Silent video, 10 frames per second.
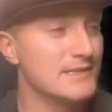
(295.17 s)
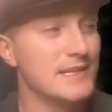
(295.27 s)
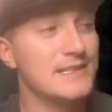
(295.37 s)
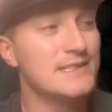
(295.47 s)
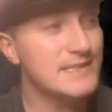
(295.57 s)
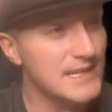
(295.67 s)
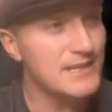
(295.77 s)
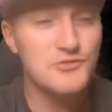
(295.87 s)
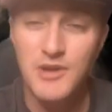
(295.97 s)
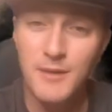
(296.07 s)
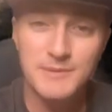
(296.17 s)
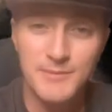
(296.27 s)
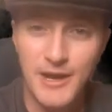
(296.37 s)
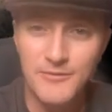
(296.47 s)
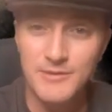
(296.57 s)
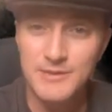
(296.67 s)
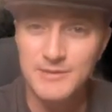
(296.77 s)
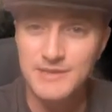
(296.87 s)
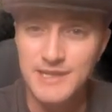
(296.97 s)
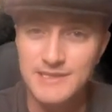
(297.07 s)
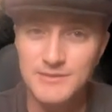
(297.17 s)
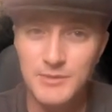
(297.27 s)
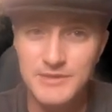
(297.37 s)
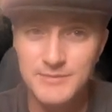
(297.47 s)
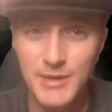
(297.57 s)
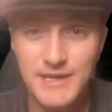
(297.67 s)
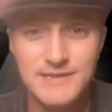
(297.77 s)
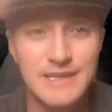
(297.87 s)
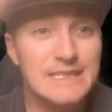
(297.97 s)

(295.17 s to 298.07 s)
They did drop some alpha during the last Twitter space.